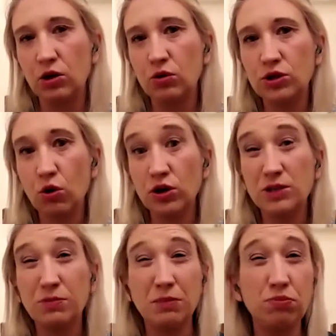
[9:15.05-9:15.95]
who's going
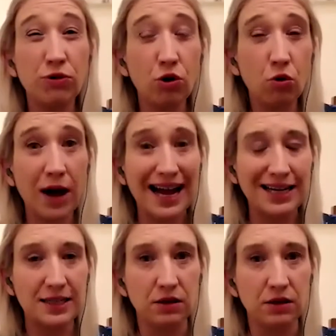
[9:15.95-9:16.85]
to be
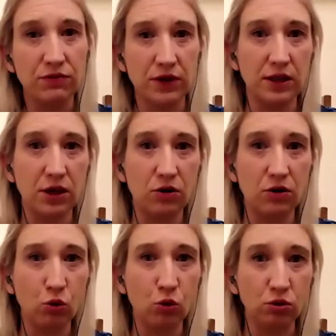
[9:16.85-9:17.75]
proactive in their
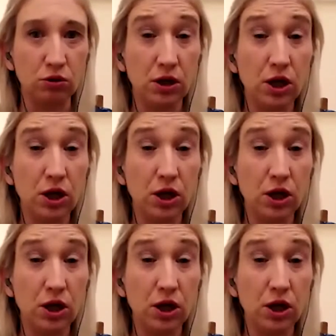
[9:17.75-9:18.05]
role,